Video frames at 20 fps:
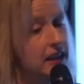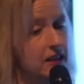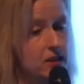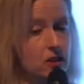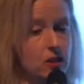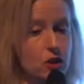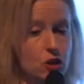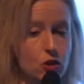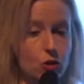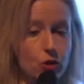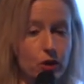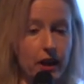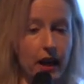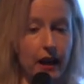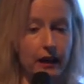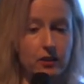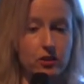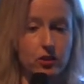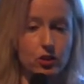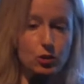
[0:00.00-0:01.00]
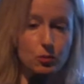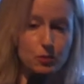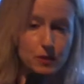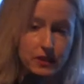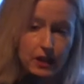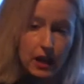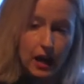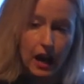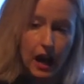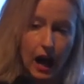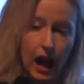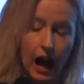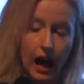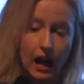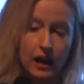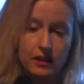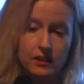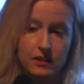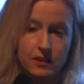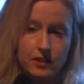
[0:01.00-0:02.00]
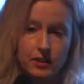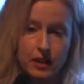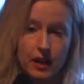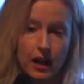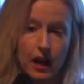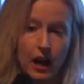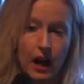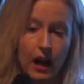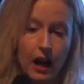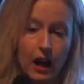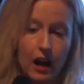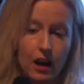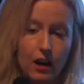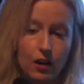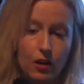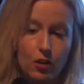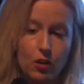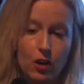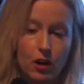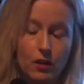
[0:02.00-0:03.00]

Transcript: listened to short excerpts, and uh,